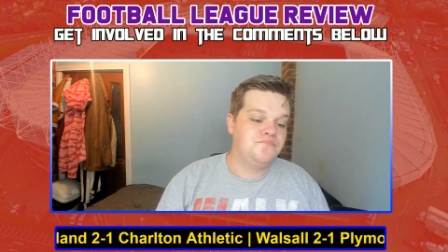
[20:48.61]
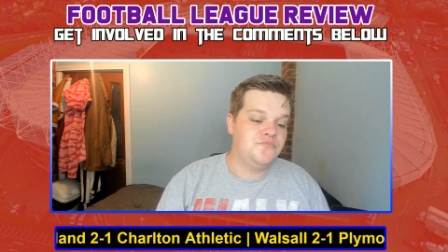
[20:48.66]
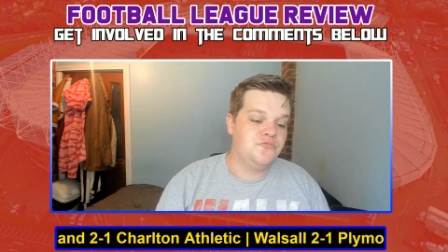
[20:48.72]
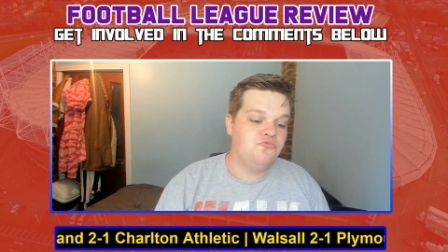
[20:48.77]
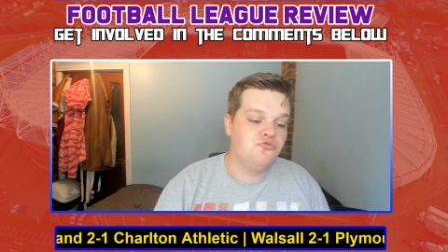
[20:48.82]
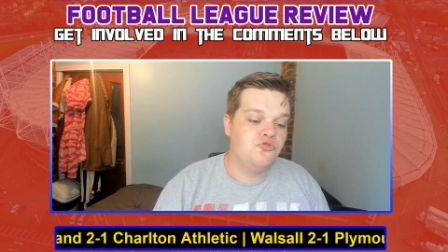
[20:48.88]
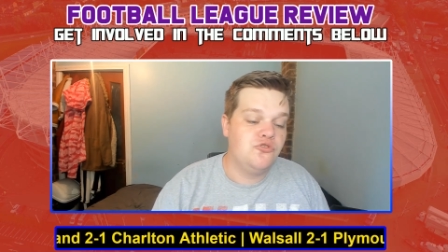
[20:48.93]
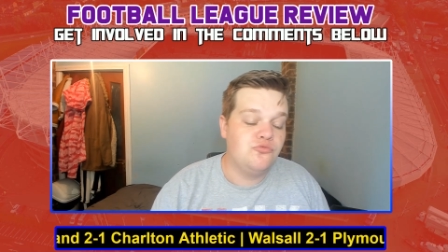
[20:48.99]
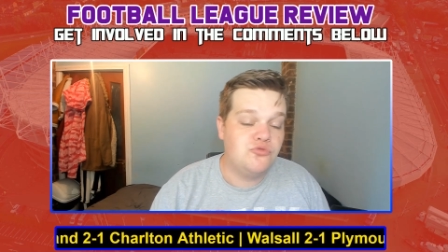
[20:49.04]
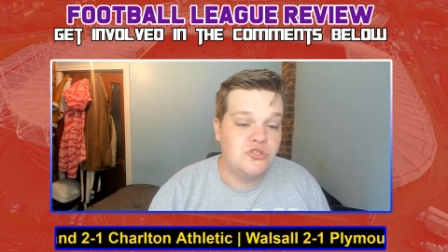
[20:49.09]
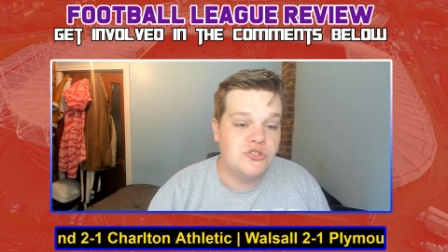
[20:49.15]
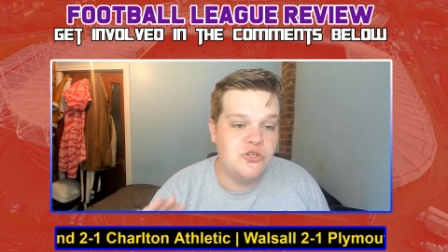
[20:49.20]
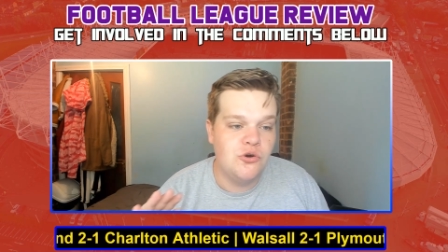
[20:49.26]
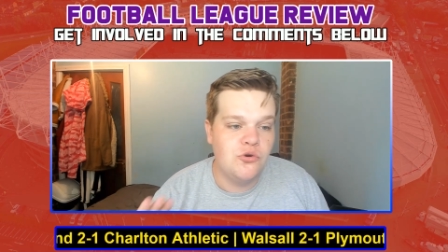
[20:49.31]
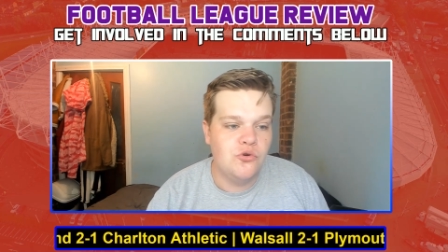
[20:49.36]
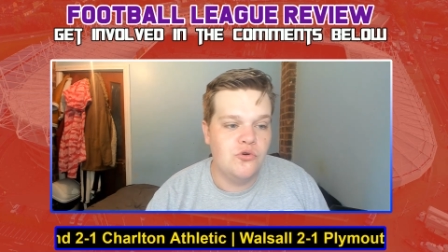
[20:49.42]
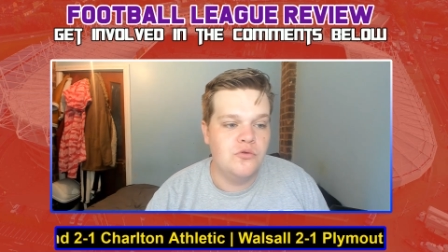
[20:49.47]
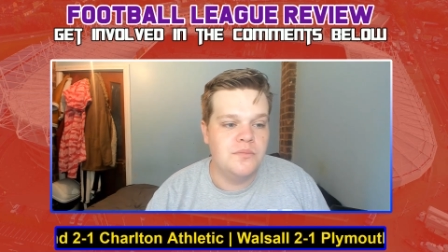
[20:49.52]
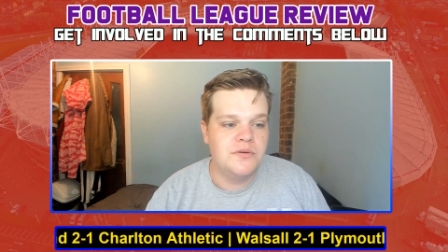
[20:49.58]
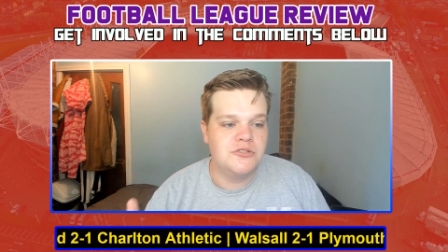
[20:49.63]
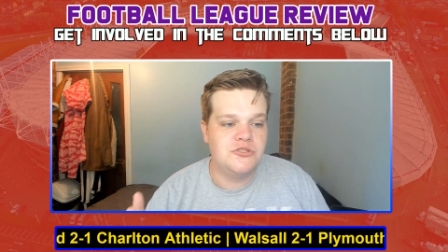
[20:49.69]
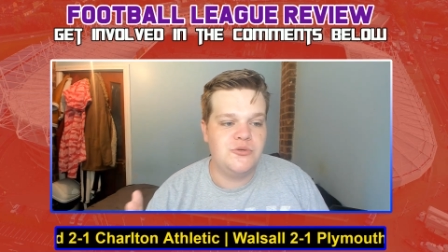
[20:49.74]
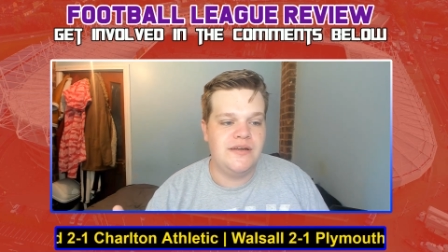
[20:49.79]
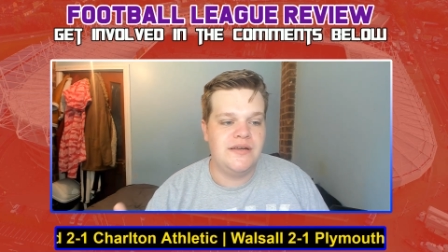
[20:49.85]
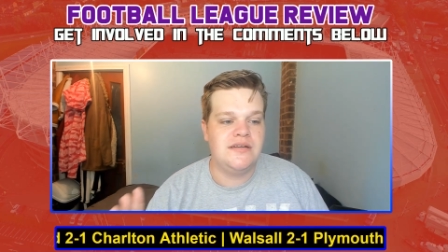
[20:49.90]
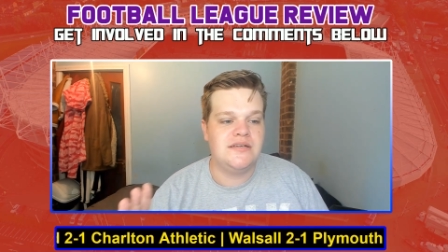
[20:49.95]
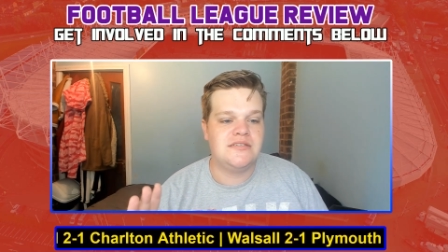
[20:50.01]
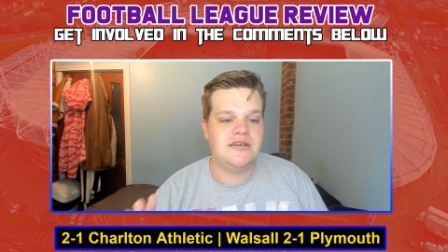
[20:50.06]
Roots Hall
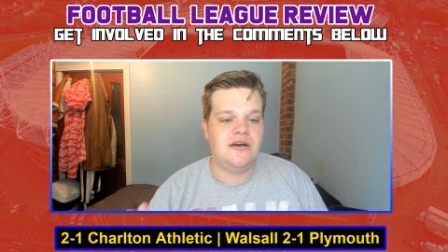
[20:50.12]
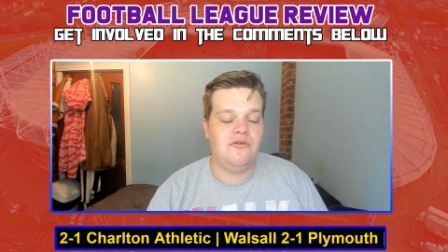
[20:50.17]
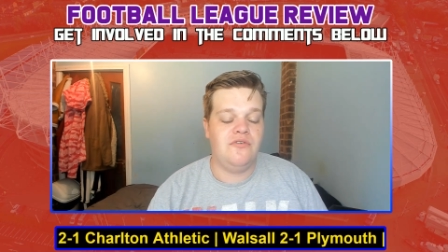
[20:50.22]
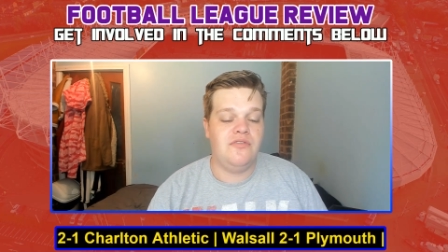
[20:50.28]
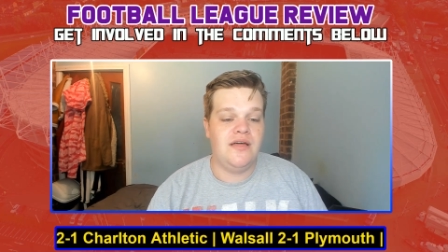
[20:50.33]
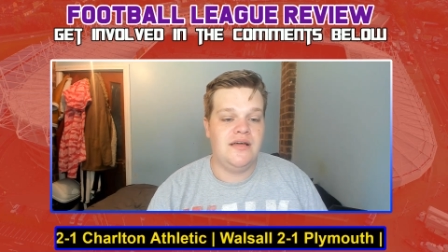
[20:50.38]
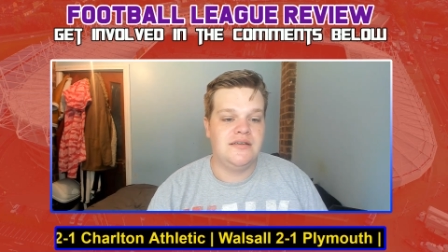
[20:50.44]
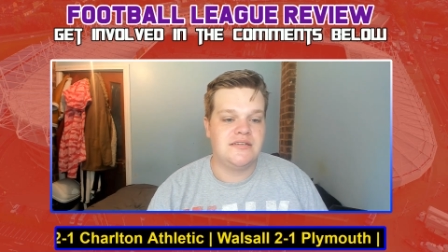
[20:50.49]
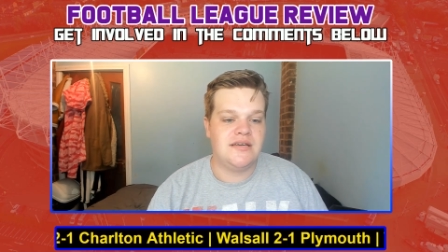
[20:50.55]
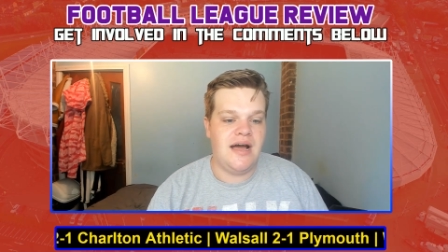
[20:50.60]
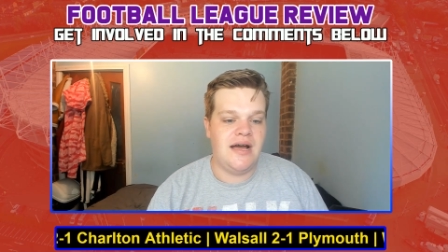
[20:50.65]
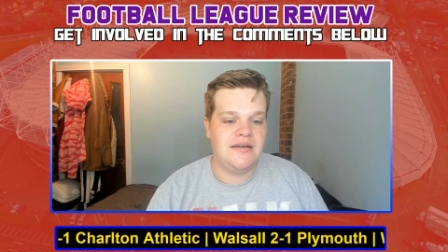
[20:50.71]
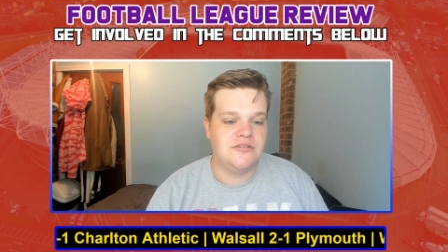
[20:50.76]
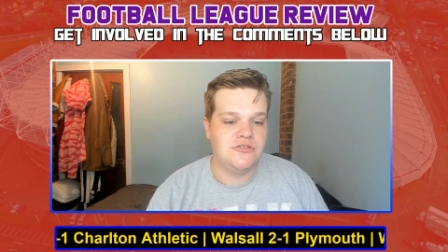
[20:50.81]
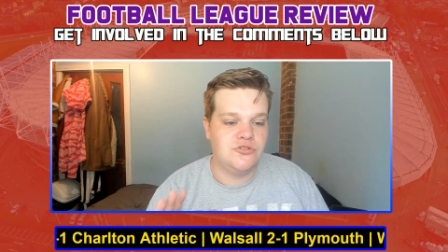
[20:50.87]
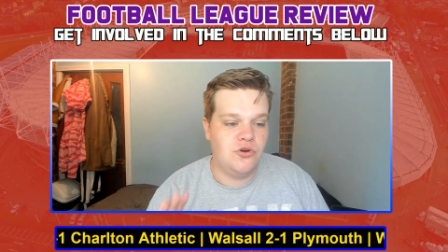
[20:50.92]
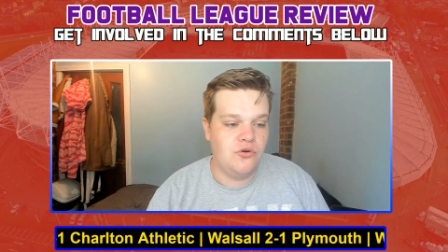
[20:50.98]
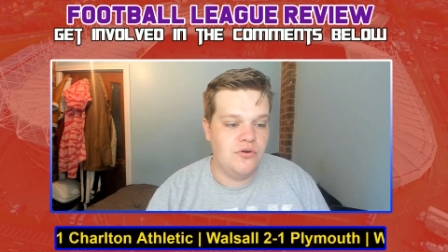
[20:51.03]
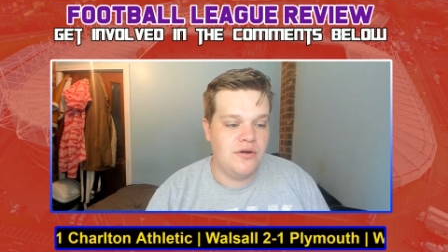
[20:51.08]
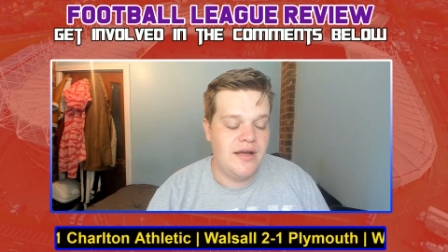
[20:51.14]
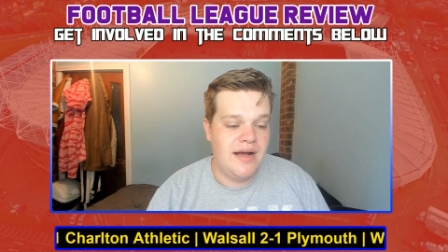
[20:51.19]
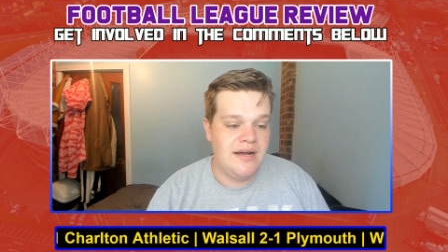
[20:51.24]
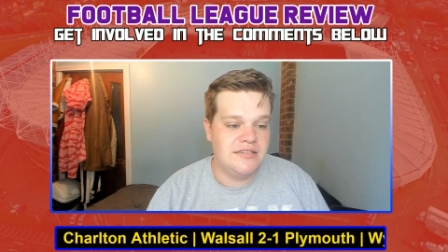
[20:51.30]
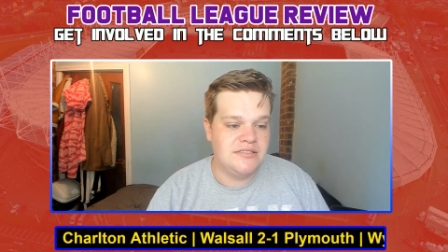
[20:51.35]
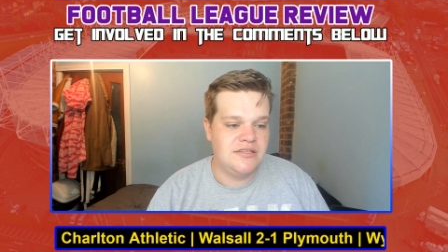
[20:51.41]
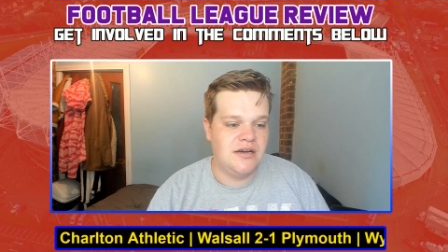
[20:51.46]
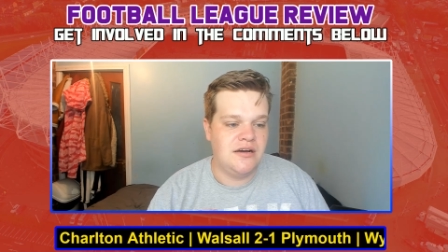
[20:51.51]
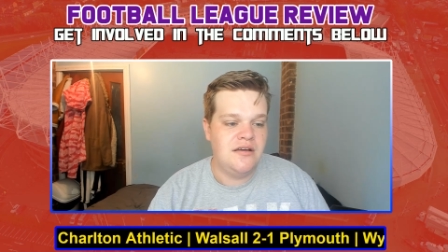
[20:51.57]
between Southend and Doncaster.